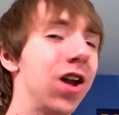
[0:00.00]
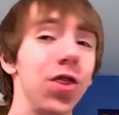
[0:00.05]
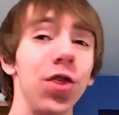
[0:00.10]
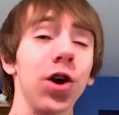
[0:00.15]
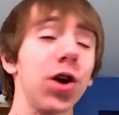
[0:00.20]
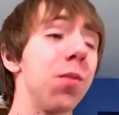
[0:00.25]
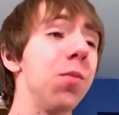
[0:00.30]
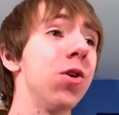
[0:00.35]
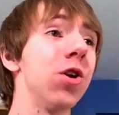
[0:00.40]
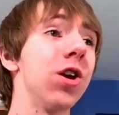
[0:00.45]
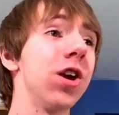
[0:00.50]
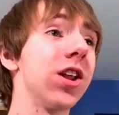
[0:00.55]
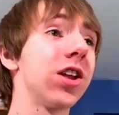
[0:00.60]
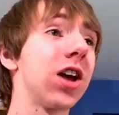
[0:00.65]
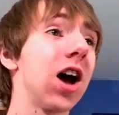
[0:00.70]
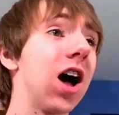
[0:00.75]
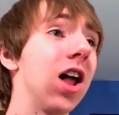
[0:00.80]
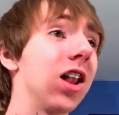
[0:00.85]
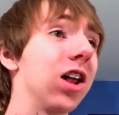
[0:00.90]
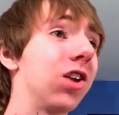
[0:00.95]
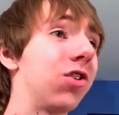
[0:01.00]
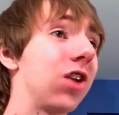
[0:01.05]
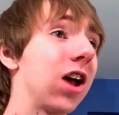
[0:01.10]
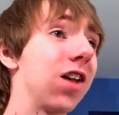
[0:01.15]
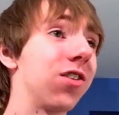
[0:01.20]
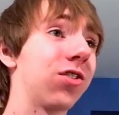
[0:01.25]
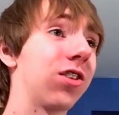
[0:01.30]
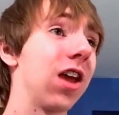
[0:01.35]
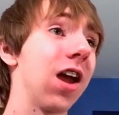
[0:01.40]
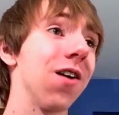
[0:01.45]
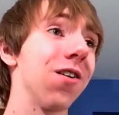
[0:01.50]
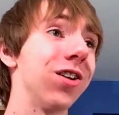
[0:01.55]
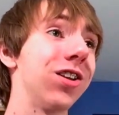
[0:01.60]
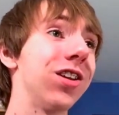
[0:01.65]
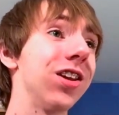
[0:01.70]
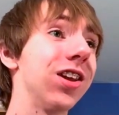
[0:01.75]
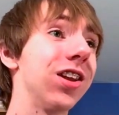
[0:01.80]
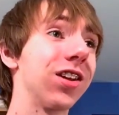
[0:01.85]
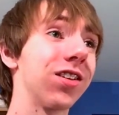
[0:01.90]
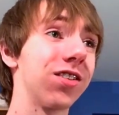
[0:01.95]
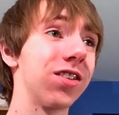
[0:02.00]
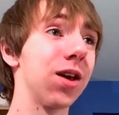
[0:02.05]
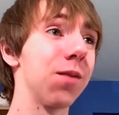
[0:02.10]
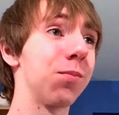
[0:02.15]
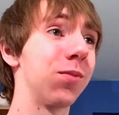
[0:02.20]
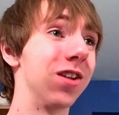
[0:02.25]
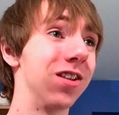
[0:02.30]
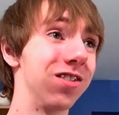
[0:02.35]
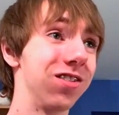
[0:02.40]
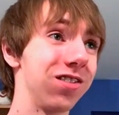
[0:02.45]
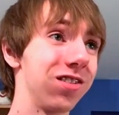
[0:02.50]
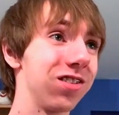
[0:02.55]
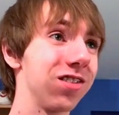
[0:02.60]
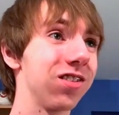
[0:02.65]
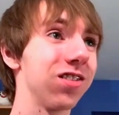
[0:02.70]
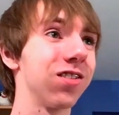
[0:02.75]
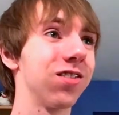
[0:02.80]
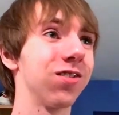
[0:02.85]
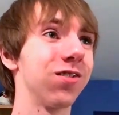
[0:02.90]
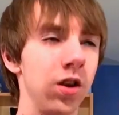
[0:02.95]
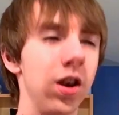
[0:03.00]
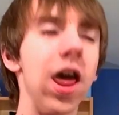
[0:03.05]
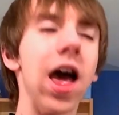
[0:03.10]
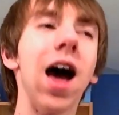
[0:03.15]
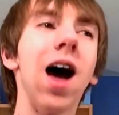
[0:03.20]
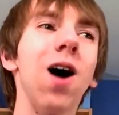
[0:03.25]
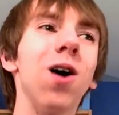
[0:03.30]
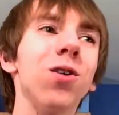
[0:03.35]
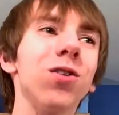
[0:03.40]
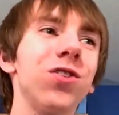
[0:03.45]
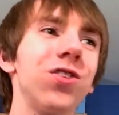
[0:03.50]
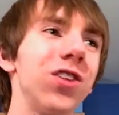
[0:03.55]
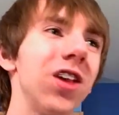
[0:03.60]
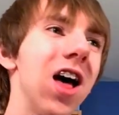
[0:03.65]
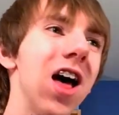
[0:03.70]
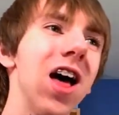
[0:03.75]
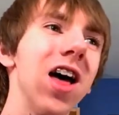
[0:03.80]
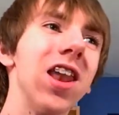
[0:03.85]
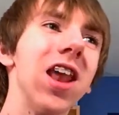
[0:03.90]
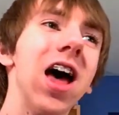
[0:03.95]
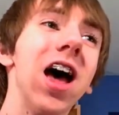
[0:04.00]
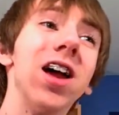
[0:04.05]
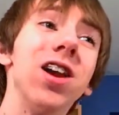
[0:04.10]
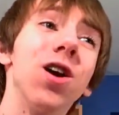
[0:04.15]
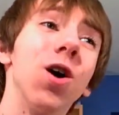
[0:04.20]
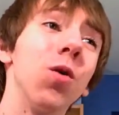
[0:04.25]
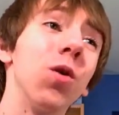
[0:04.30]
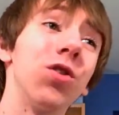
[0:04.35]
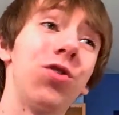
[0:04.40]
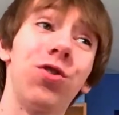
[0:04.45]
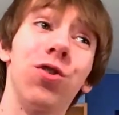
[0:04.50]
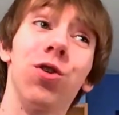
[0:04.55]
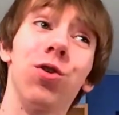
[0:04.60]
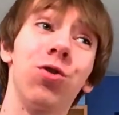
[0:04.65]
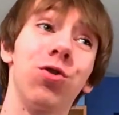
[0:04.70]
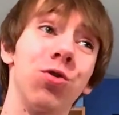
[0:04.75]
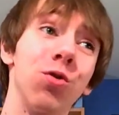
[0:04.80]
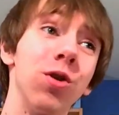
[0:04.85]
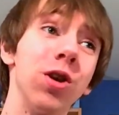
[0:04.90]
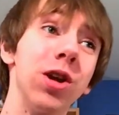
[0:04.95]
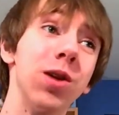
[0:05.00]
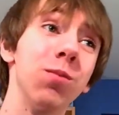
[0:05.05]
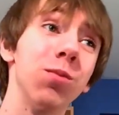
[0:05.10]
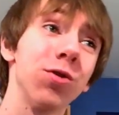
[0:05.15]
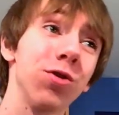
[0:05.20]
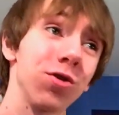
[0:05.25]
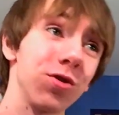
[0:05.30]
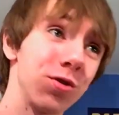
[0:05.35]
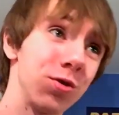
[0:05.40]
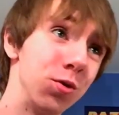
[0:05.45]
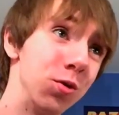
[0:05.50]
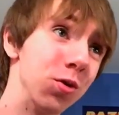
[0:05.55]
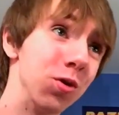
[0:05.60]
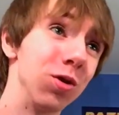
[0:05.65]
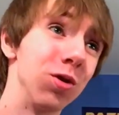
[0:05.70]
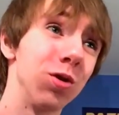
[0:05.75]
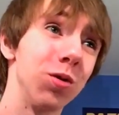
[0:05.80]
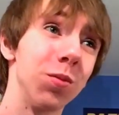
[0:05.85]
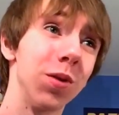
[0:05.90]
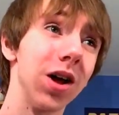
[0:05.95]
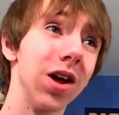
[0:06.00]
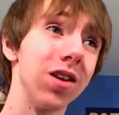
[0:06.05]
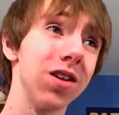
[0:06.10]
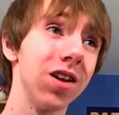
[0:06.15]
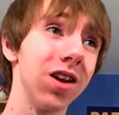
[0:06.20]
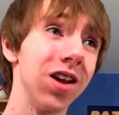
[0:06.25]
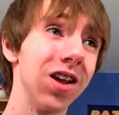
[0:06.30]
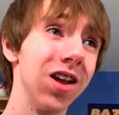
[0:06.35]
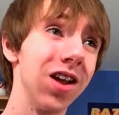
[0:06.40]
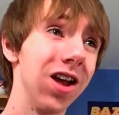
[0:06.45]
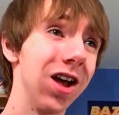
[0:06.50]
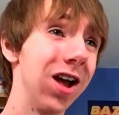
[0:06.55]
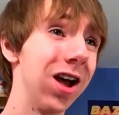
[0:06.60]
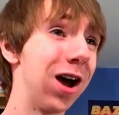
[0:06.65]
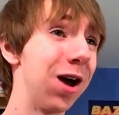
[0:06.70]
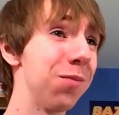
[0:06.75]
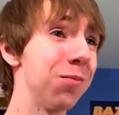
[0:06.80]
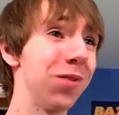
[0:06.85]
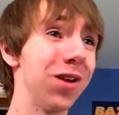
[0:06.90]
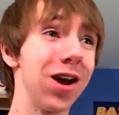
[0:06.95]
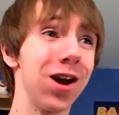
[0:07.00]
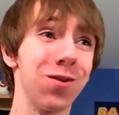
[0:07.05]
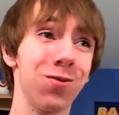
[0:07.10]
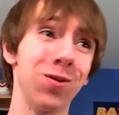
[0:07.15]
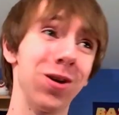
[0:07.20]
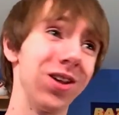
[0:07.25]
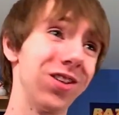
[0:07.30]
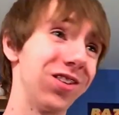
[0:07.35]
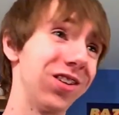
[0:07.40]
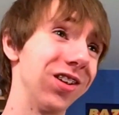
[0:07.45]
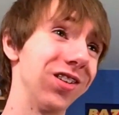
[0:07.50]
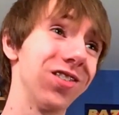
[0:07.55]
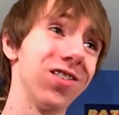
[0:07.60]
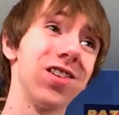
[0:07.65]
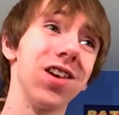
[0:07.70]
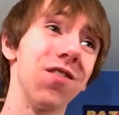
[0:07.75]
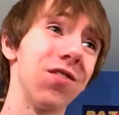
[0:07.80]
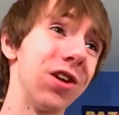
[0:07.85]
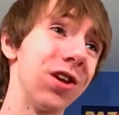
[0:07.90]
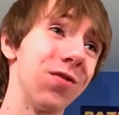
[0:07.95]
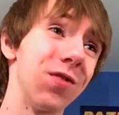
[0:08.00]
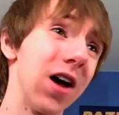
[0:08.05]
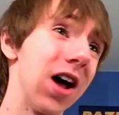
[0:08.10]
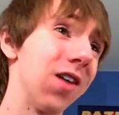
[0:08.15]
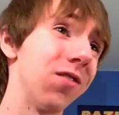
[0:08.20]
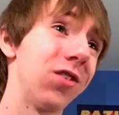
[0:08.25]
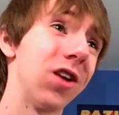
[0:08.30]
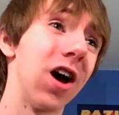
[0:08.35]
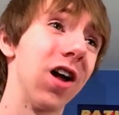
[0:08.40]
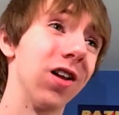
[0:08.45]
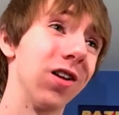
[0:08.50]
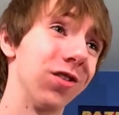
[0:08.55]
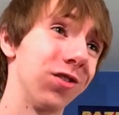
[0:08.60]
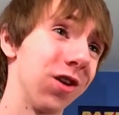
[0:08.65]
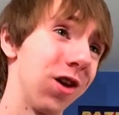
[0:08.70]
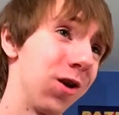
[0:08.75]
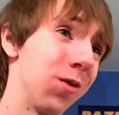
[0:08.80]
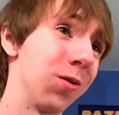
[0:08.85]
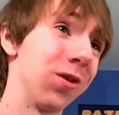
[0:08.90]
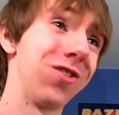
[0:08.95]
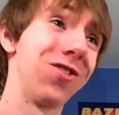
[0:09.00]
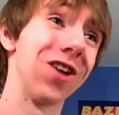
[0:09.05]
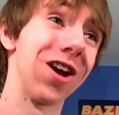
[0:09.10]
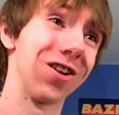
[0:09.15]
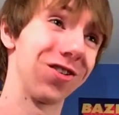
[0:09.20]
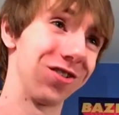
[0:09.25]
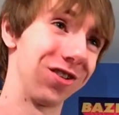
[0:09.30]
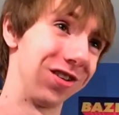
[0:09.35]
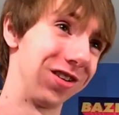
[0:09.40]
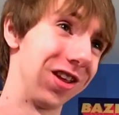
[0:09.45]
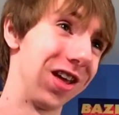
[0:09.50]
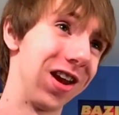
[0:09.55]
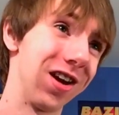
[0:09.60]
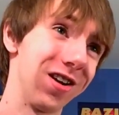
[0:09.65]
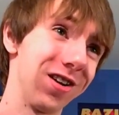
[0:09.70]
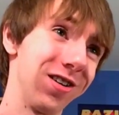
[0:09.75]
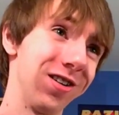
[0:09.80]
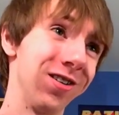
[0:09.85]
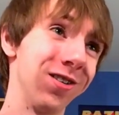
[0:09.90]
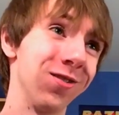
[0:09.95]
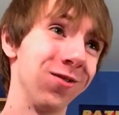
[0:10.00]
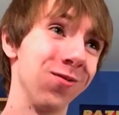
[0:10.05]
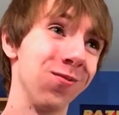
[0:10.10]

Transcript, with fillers: The community college has guaranteed acceptance. Now, son, I know it's your dream school, but I'm not wasting $75 on a rejection letter.